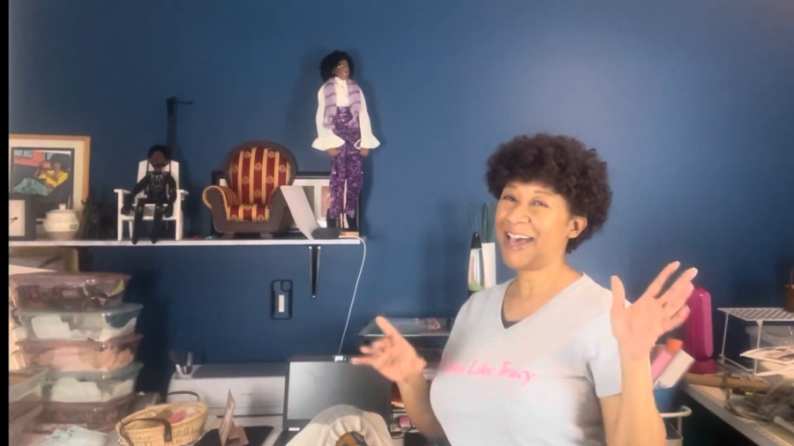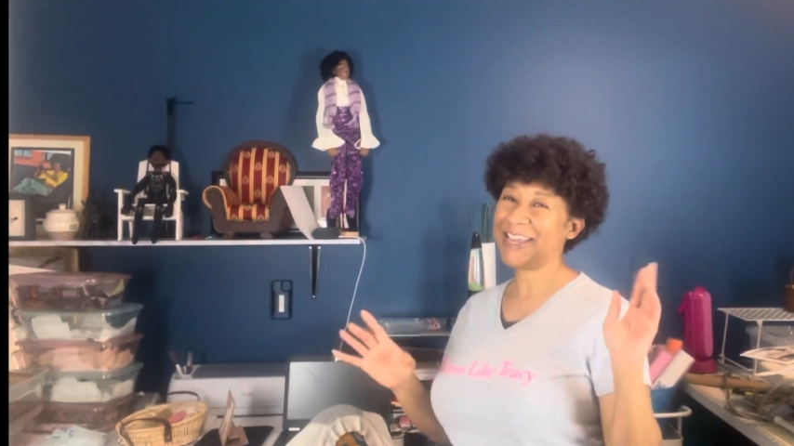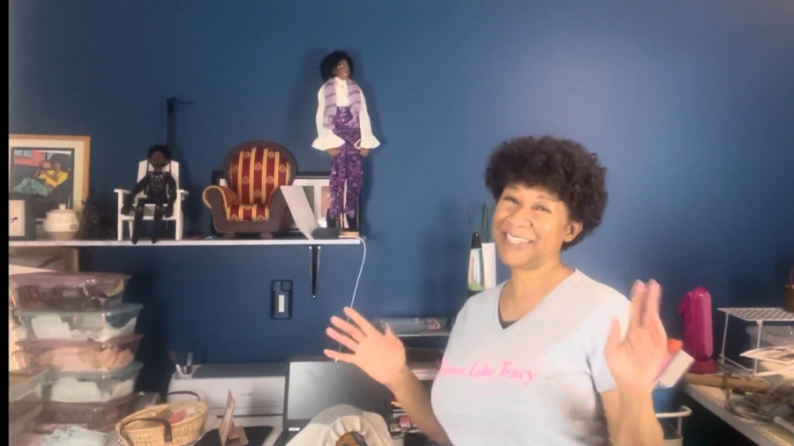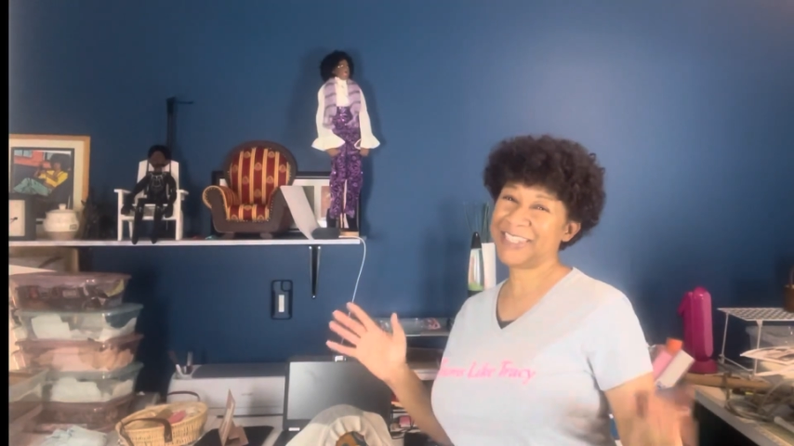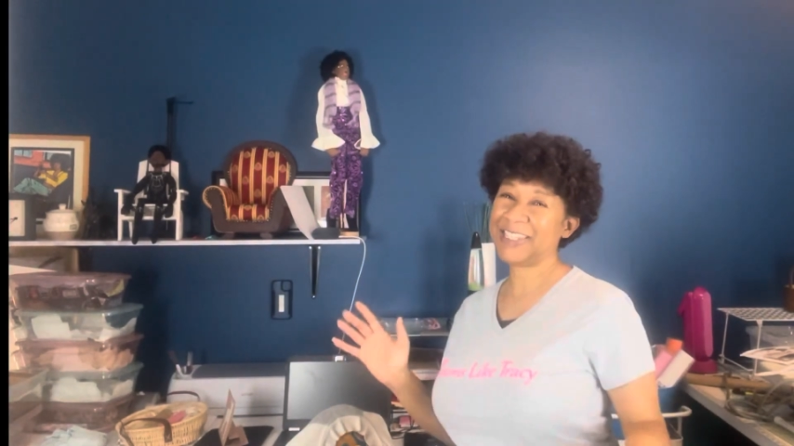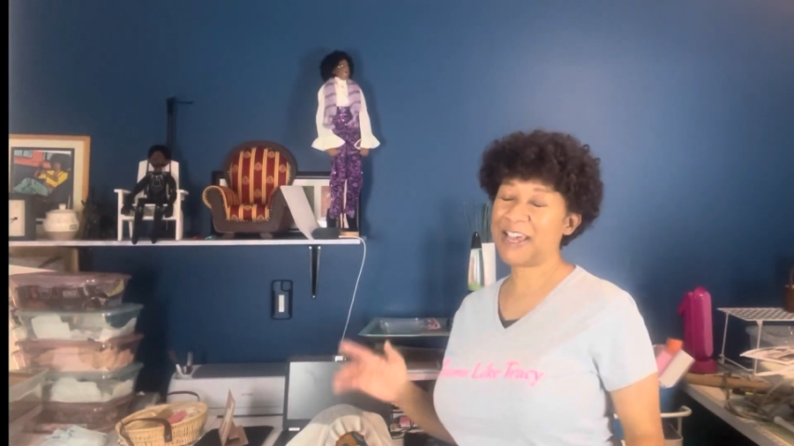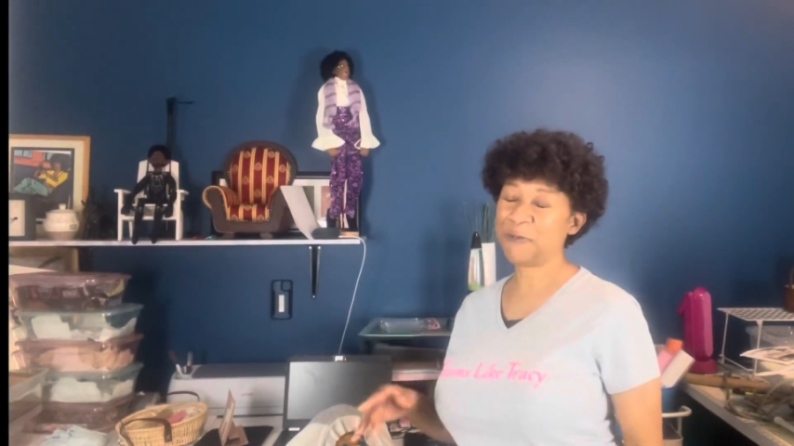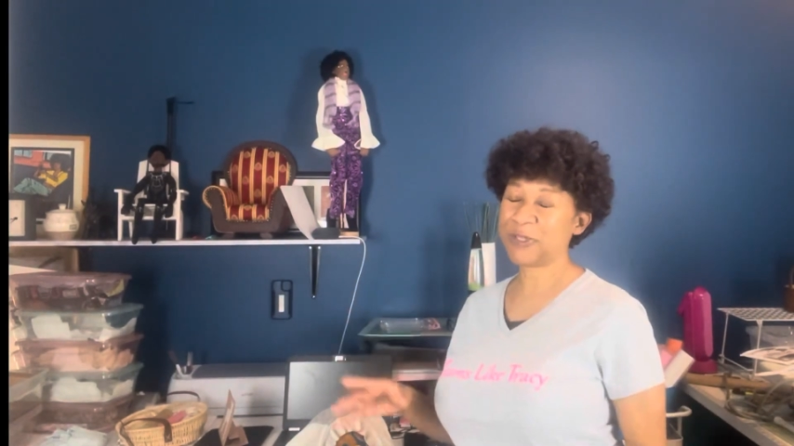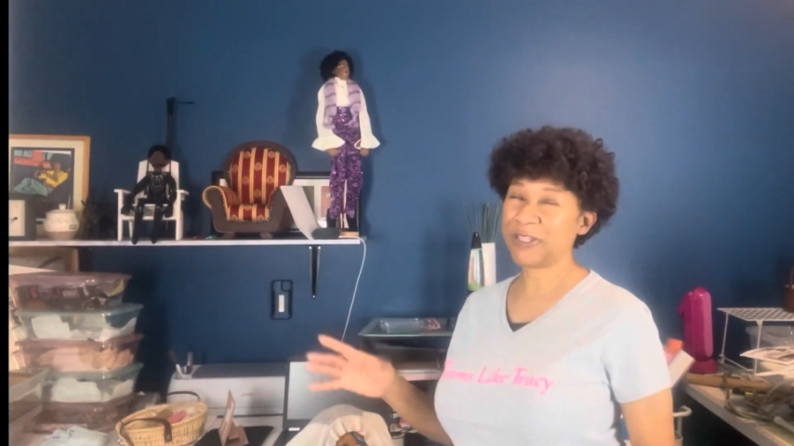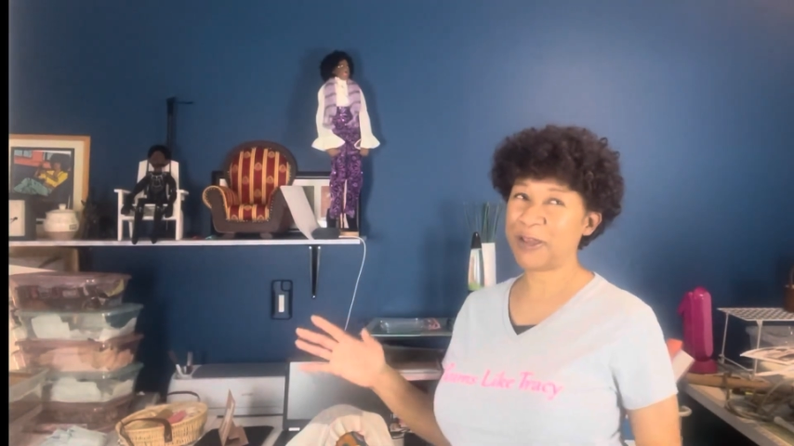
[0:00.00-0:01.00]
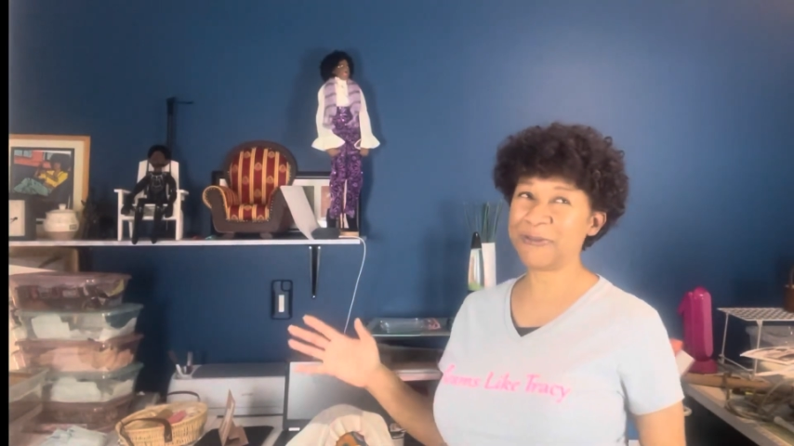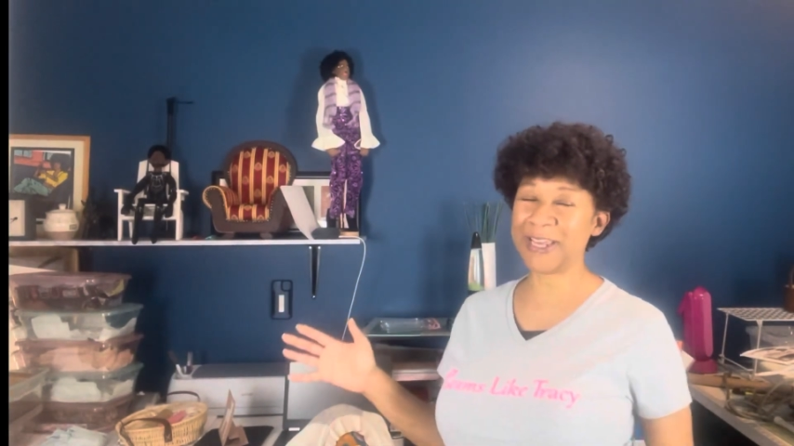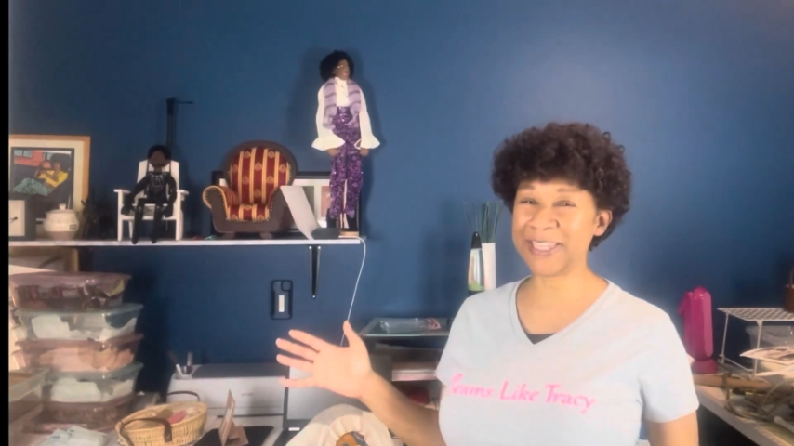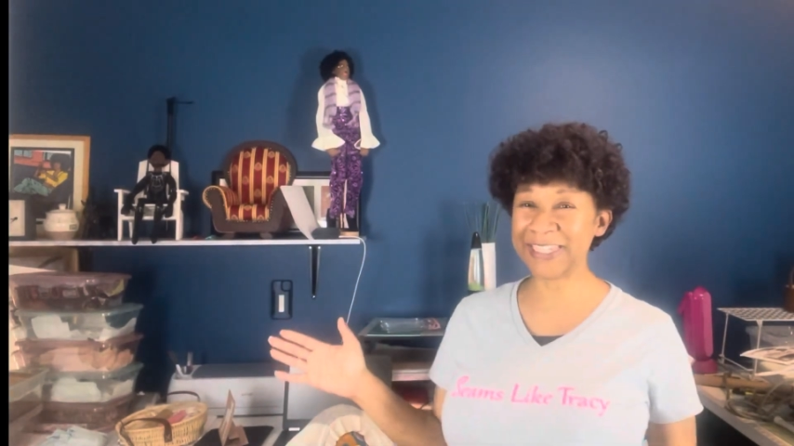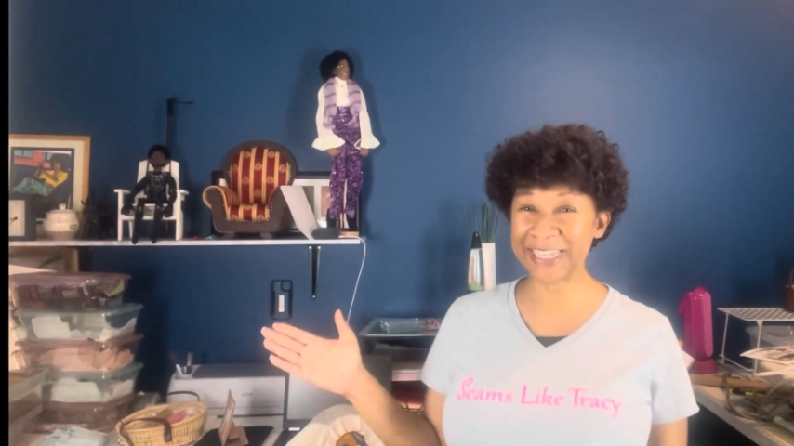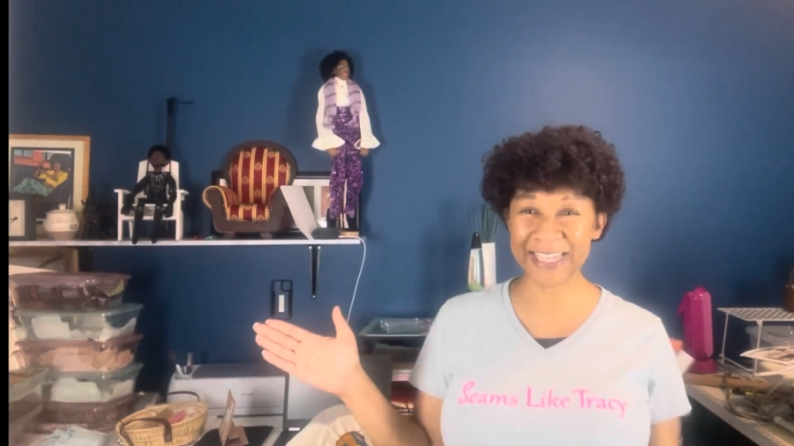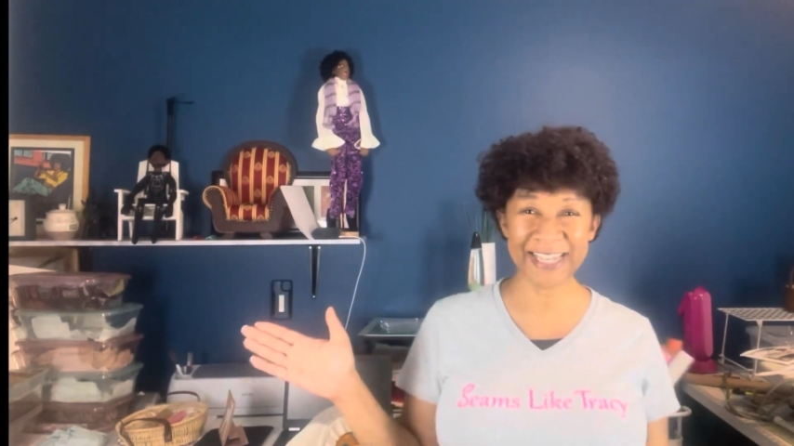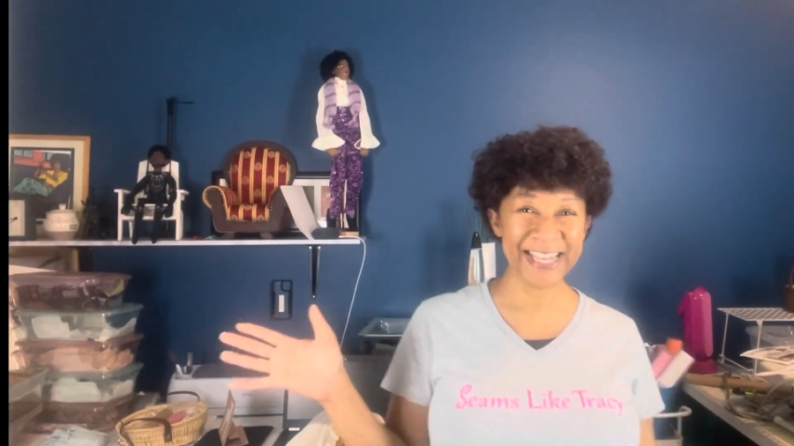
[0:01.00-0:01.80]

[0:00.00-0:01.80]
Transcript: I did say I would stop dancing.